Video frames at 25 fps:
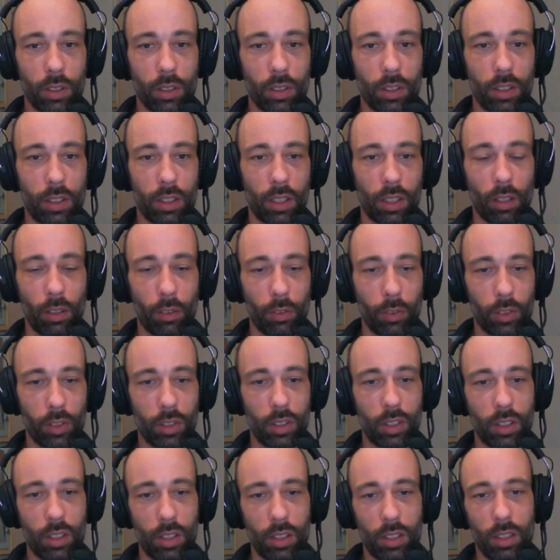your
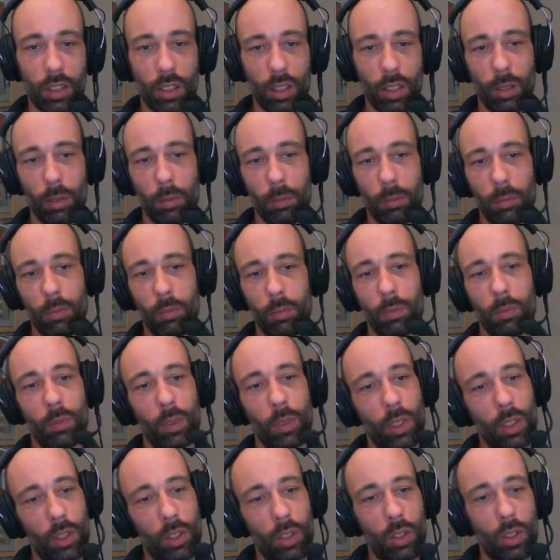self-esteem
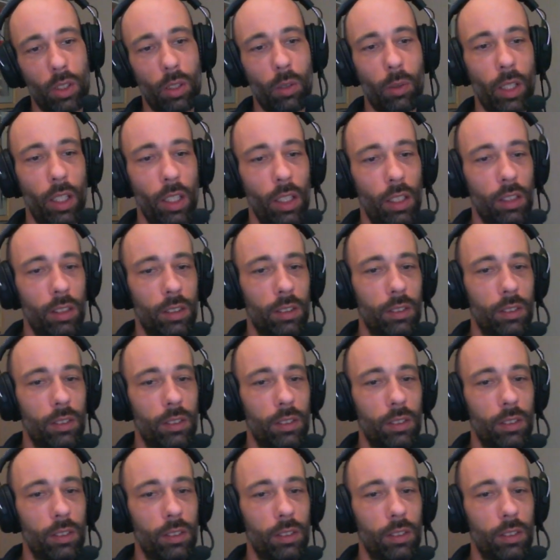in a sort of way.